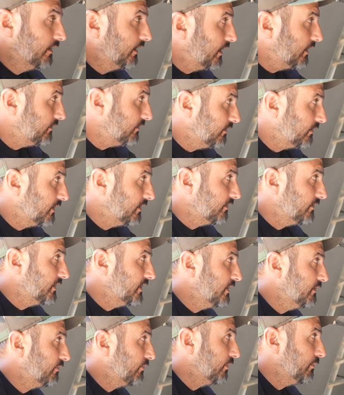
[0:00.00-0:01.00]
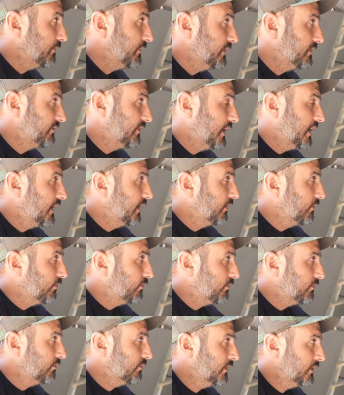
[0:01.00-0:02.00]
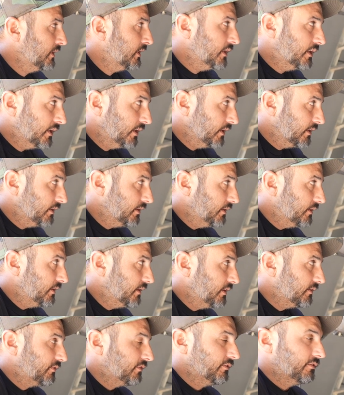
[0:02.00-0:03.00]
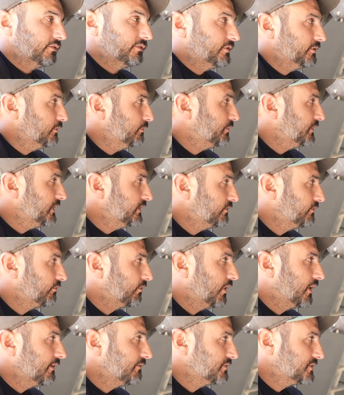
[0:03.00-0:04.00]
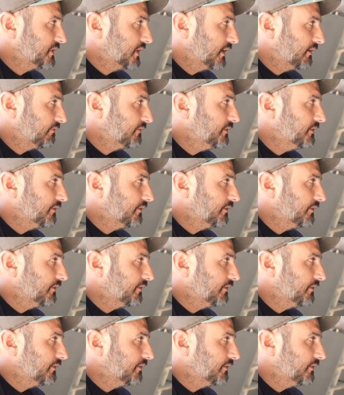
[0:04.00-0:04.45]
As you can see from this angle, this is a two-piece drive shaft.